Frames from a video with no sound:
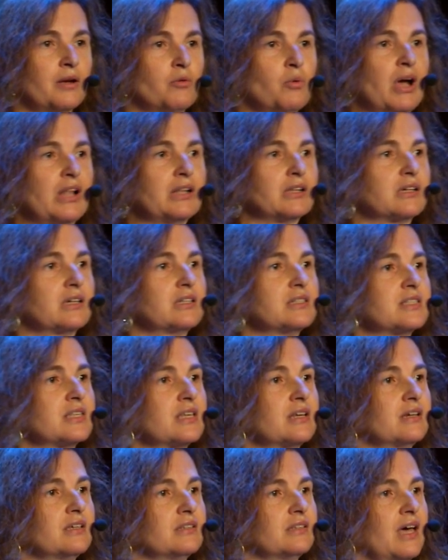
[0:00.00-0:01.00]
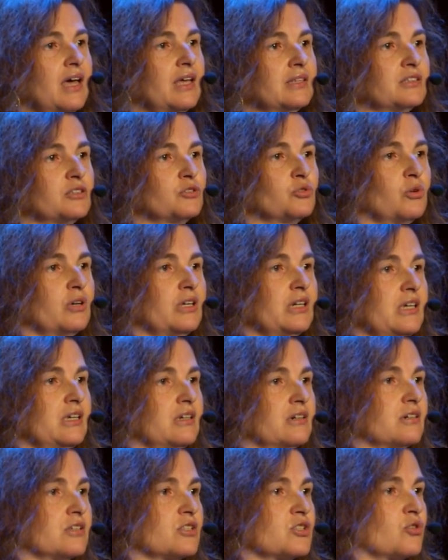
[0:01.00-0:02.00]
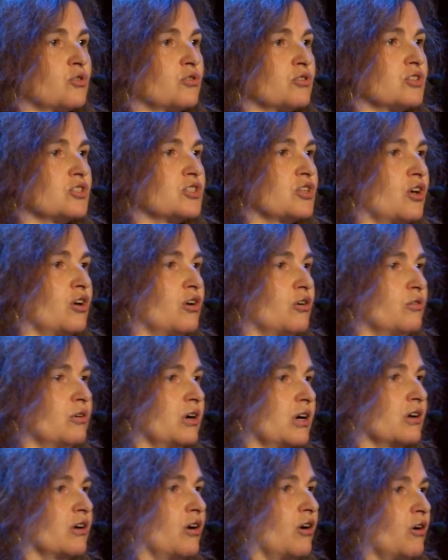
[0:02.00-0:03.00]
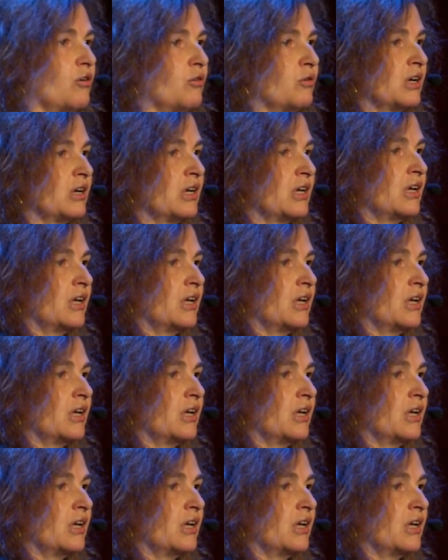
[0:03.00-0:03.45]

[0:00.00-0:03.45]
Well, consider that 20 years or so ago,